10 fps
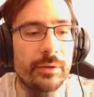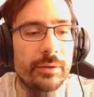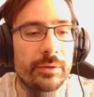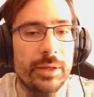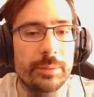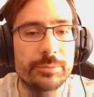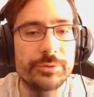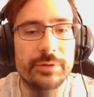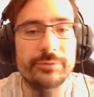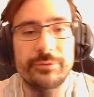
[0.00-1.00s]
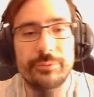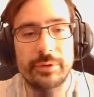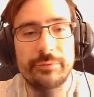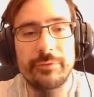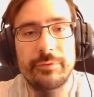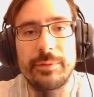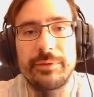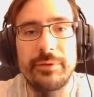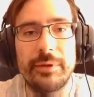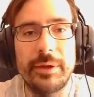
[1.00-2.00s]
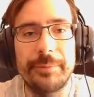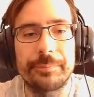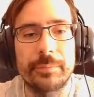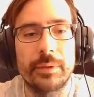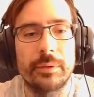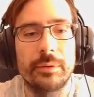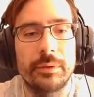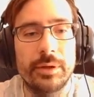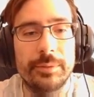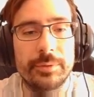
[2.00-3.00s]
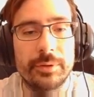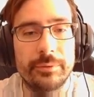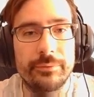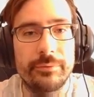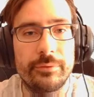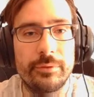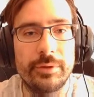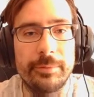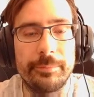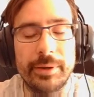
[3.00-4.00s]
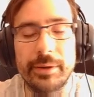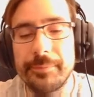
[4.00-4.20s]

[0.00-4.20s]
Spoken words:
game object just so I can visibly see that, I'm going to hit play,